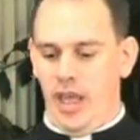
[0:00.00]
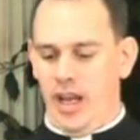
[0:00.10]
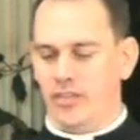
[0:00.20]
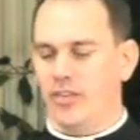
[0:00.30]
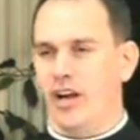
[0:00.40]

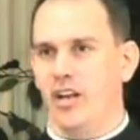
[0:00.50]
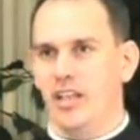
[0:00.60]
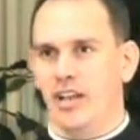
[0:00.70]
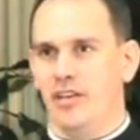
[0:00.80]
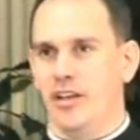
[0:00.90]
and I
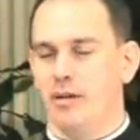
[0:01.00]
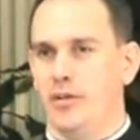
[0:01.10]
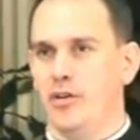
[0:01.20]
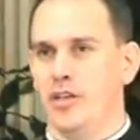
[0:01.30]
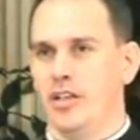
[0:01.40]
started giving
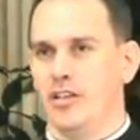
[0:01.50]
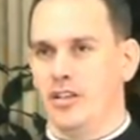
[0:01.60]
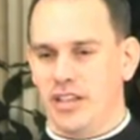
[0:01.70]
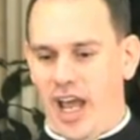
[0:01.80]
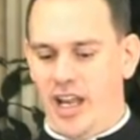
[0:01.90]
communion,
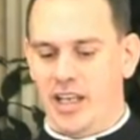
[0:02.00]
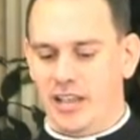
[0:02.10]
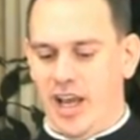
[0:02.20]
tiny,